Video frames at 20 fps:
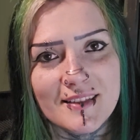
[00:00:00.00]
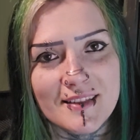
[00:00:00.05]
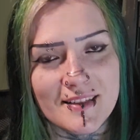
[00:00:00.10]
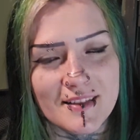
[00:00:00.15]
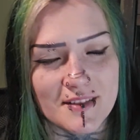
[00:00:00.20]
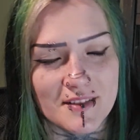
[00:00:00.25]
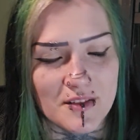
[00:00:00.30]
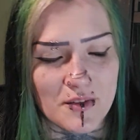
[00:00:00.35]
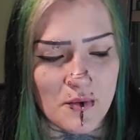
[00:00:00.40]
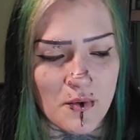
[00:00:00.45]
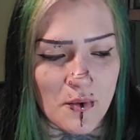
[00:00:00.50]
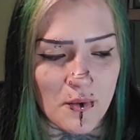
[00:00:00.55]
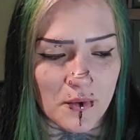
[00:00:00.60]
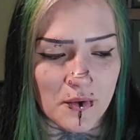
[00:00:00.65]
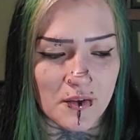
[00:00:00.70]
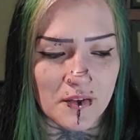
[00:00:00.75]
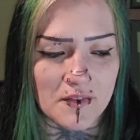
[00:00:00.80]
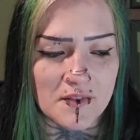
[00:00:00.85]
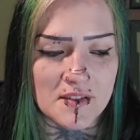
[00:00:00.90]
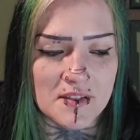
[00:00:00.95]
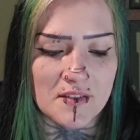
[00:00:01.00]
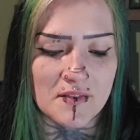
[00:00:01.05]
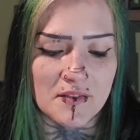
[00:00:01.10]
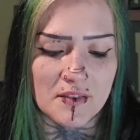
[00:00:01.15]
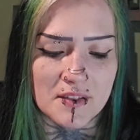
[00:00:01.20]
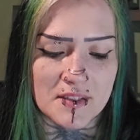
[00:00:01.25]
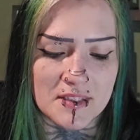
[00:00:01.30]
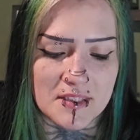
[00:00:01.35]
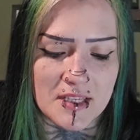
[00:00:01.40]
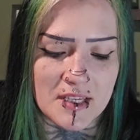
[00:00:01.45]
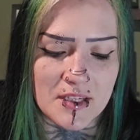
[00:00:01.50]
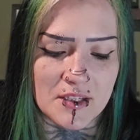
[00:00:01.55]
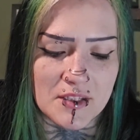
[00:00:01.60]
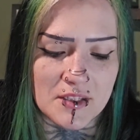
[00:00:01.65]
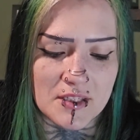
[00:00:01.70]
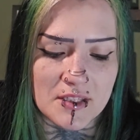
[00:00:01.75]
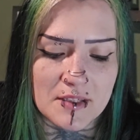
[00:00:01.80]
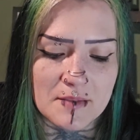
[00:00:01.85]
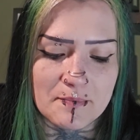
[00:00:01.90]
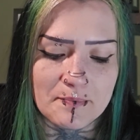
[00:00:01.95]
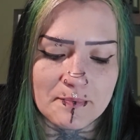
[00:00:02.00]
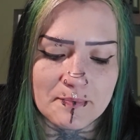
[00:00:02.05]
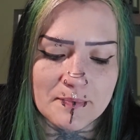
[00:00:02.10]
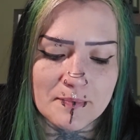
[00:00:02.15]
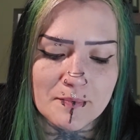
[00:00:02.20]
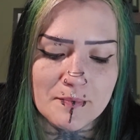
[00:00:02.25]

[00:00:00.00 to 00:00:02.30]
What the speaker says: as the quarter of civilization,